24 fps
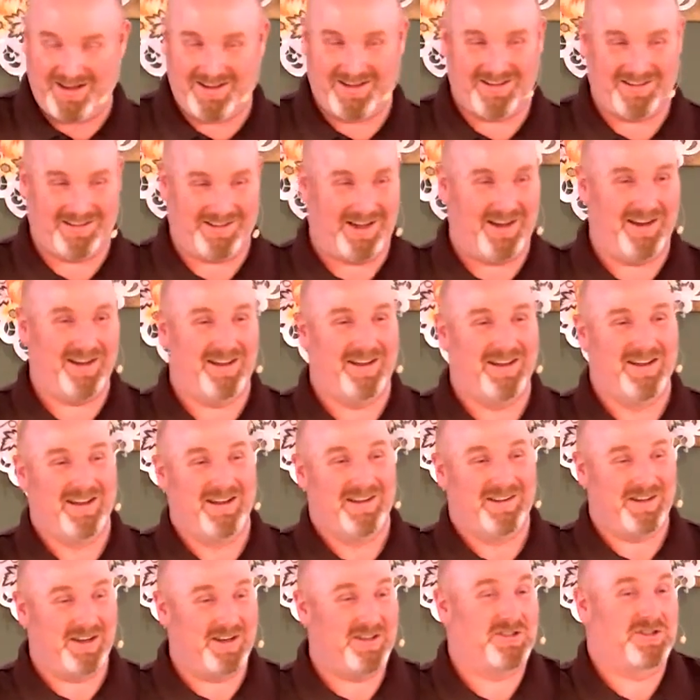
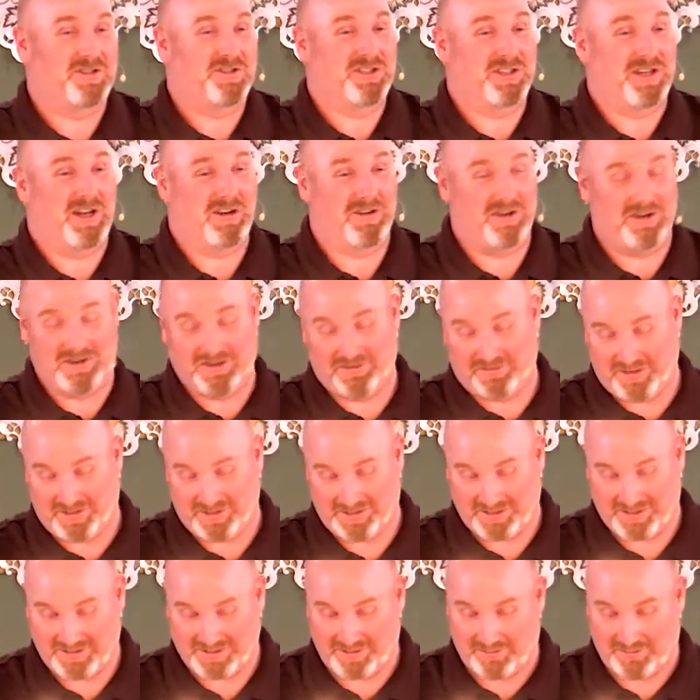Lions are scary enough as is.